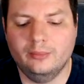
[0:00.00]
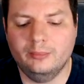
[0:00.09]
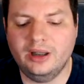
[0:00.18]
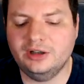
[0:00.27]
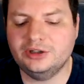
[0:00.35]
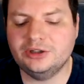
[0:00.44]

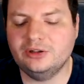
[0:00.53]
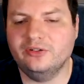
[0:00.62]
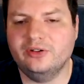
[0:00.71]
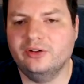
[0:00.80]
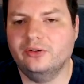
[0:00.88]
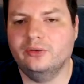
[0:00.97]
Being sure
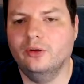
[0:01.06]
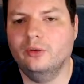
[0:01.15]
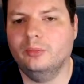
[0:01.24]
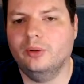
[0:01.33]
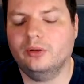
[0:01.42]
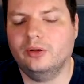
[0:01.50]
there is no
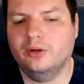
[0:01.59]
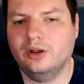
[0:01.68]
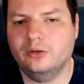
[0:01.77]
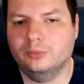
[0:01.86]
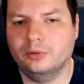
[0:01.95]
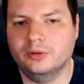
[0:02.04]
bug going
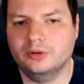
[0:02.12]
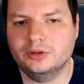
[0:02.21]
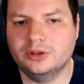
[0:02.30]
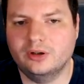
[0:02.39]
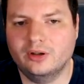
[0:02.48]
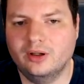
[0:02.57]
to
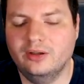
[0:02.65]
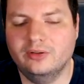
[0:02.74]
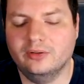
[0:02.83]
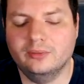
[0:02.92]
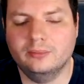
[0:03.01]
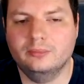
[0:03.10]
production is